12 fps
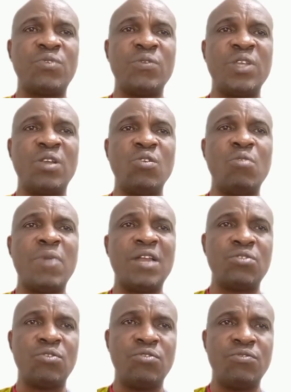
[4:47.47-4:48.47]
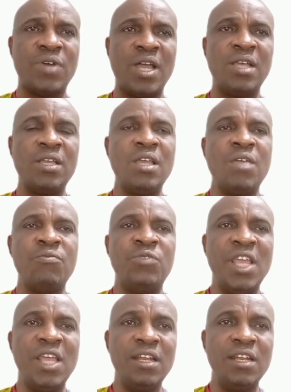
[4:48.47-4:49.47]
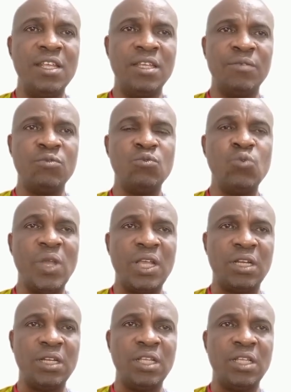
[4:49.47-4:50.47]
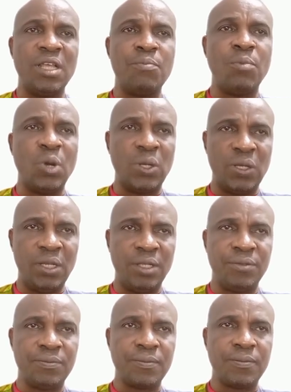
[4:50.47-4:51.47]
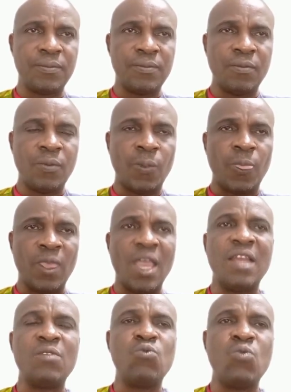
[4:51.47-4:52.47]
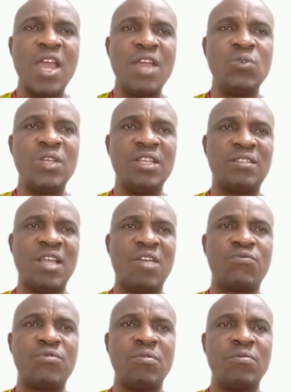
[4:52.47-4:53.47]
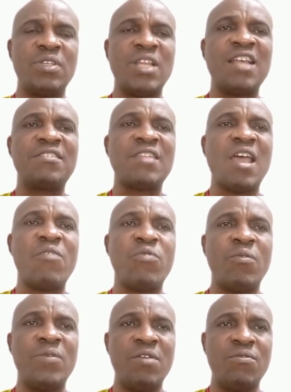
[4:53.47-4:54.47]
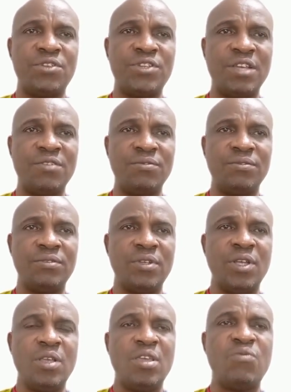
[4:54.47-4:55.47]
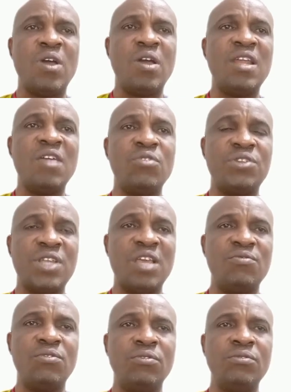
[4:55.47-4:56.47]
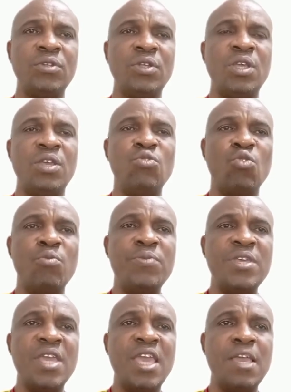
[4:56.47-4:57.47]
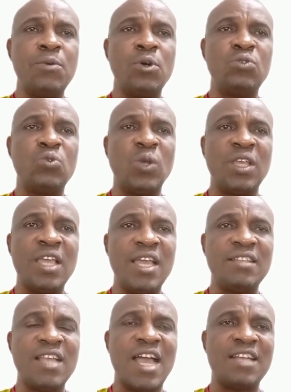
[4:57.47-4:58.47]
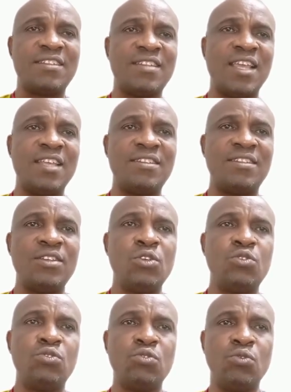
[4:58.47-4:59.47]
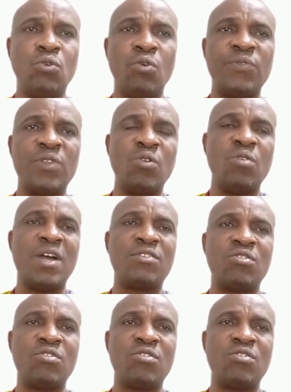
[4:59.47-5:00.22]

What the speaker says: from the global turnover daily, weekly, monthly. And where do they start from? That starts from level 7. If you're on level 7, you will be able to get access to global